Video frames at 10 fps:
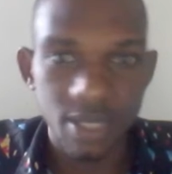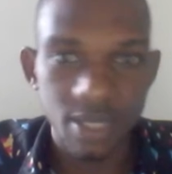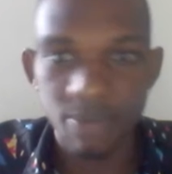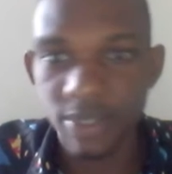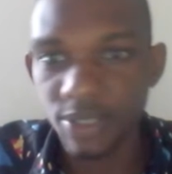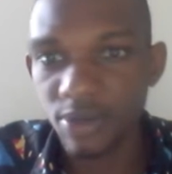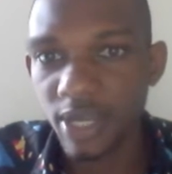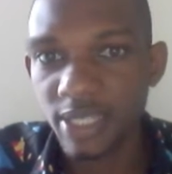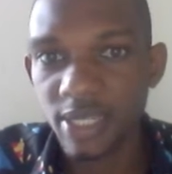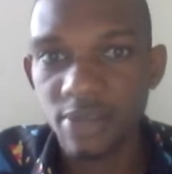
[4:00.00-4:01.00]
particular
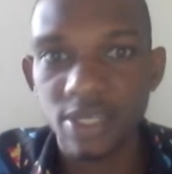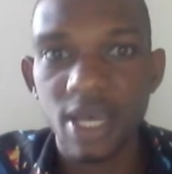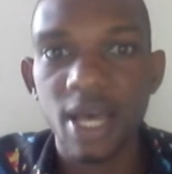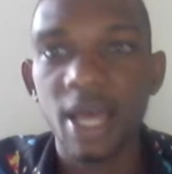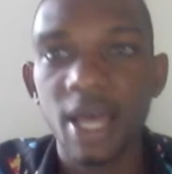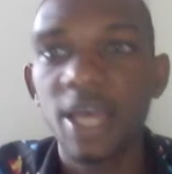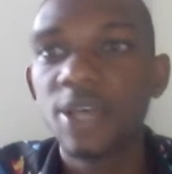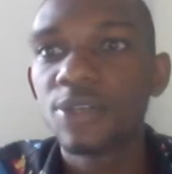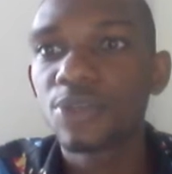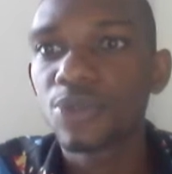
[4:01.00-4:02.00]
cells are.
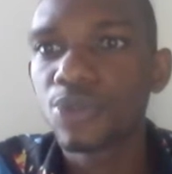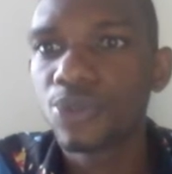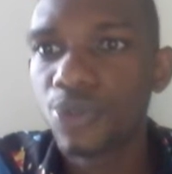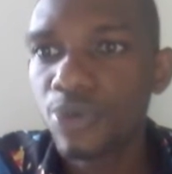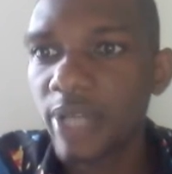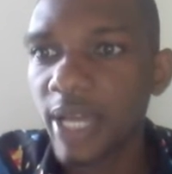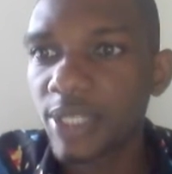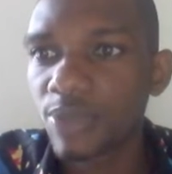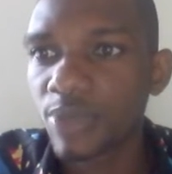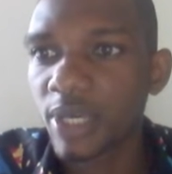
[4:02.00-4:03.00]
So to do
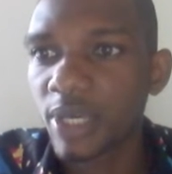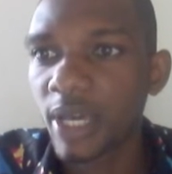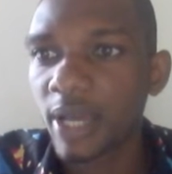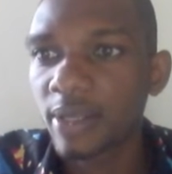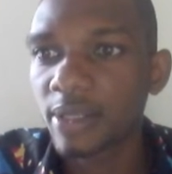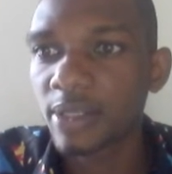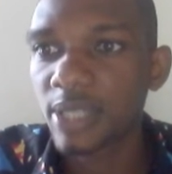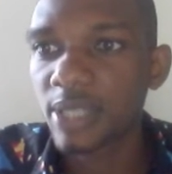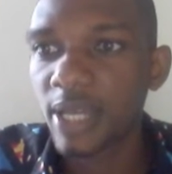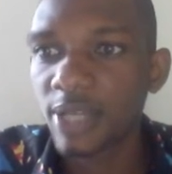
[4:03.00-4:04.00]
that, we can
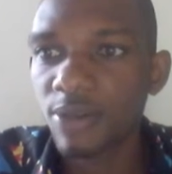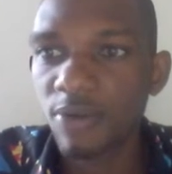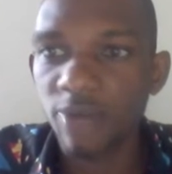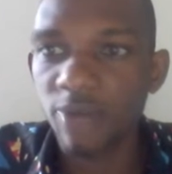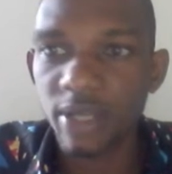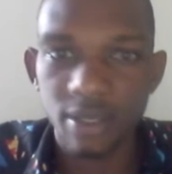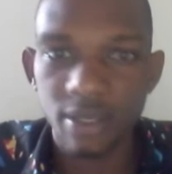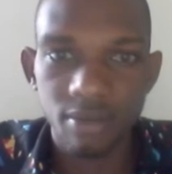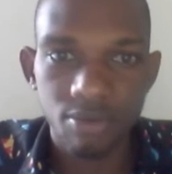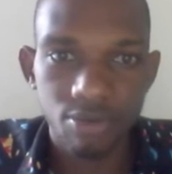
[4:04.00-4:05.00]
select over
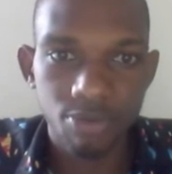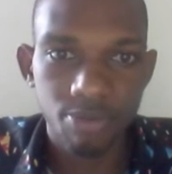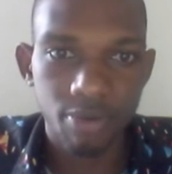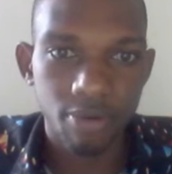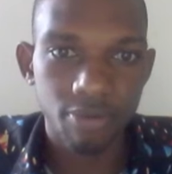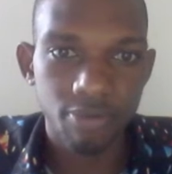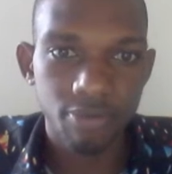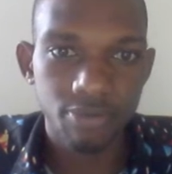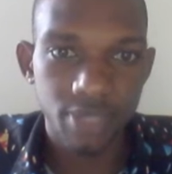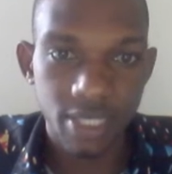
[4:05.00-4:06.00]
the group of
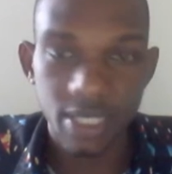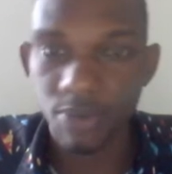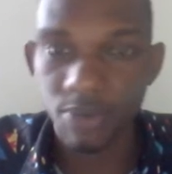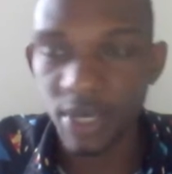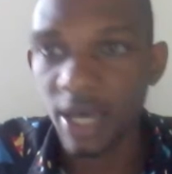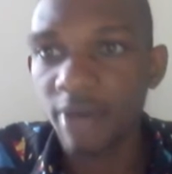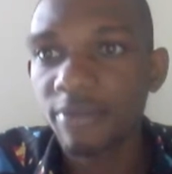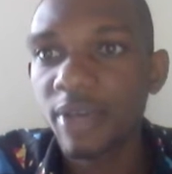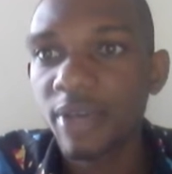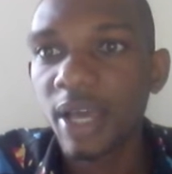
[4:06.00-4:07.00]
data we
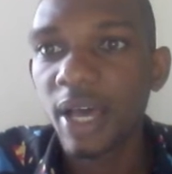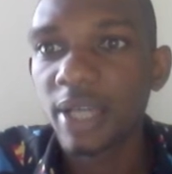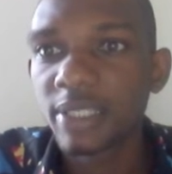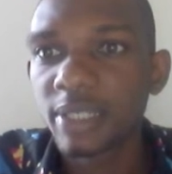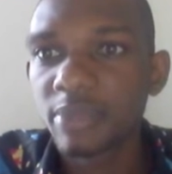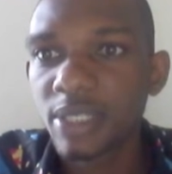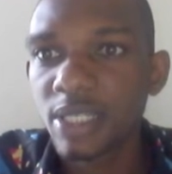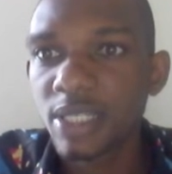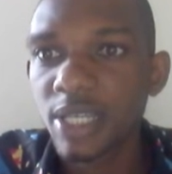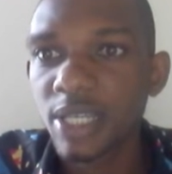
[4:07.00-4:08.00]
have, and then there's
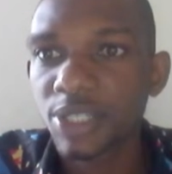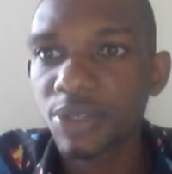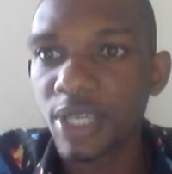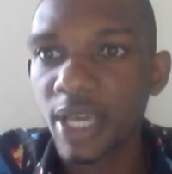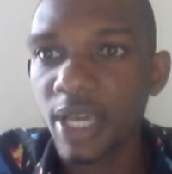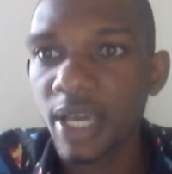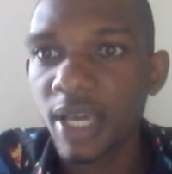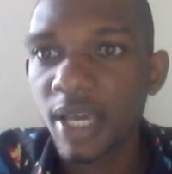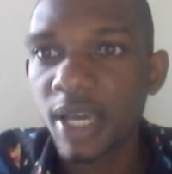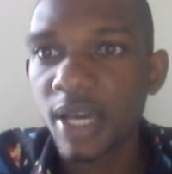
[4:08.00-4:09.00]
this section here,
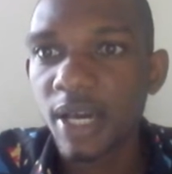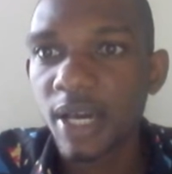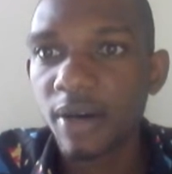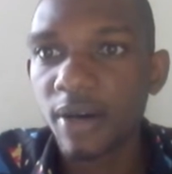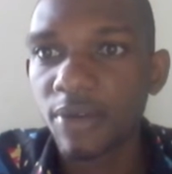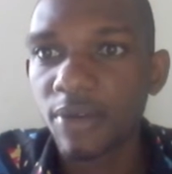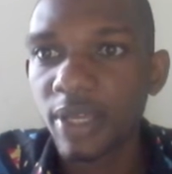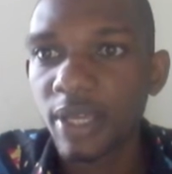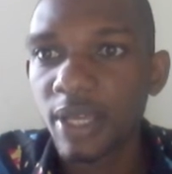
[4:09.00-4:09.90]
okay,